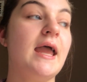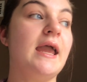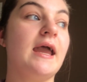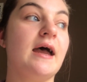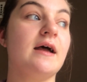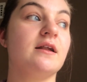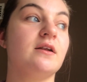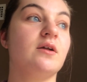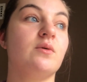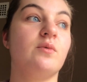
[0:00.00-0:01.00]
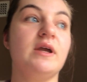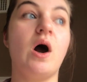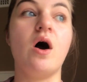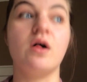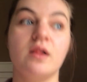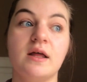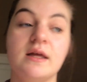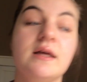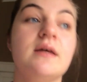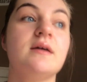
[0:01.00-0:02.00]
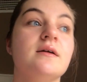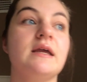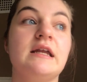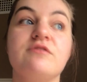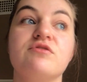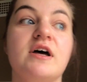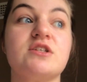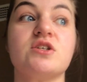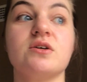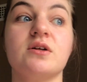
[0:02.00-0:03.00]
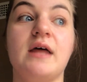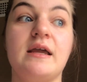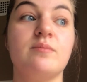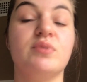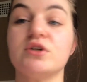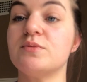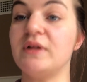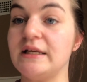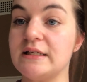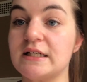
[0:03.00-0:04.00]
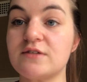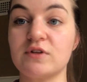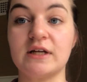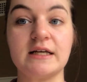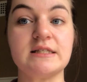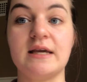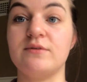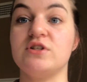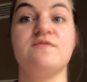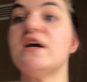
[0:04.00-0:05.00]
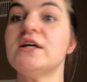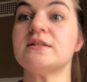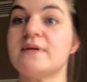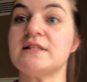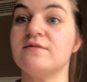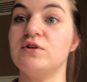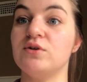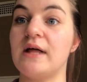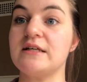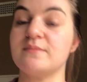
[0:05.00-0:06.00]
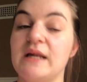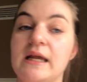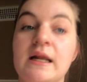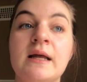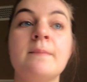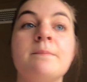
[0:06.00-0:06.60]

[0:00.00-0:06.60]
And we all, in a fluster, like, booked plane tickets for the next day, which is very expensive to do last minute.